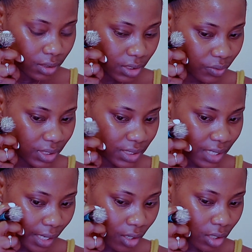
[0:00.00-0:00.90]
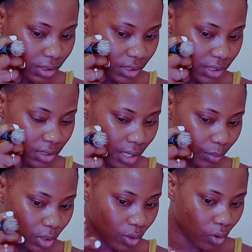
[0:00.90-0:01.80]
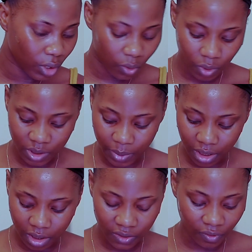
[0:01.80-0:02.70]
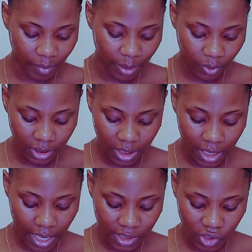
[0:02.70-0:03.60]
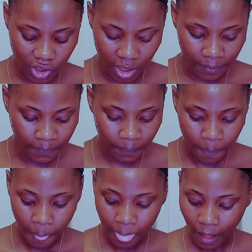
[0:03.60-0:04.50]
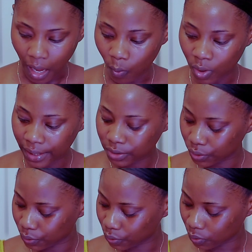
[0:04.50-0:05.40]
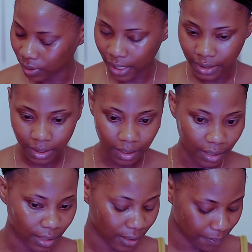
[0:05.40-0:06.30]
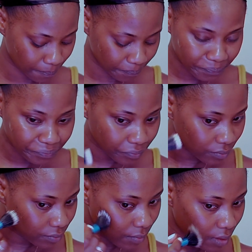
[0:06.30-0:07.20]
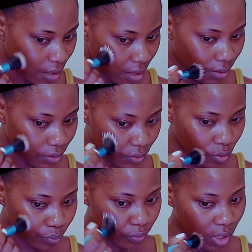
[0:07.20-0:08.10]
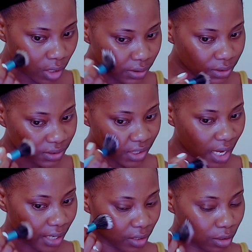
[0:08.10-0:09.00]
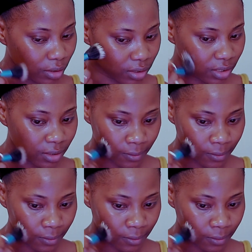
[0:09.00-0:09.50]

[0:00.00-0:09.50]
The reason I got this glow oil was because for my birthday last year, I wanted to do like a, you know, bronze kind of look,